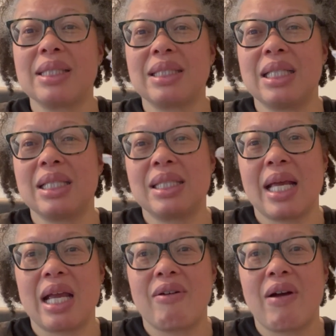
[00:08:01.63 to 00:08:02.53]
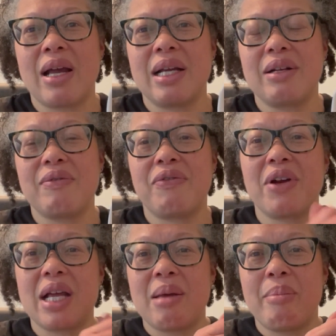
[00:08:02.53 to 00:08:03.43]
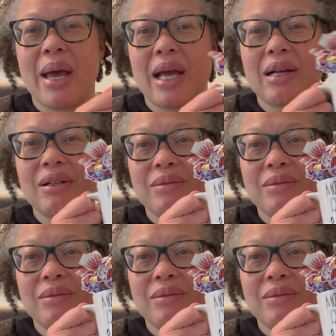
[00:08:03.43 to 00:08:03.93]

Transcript: and see the saying, right? Front and back.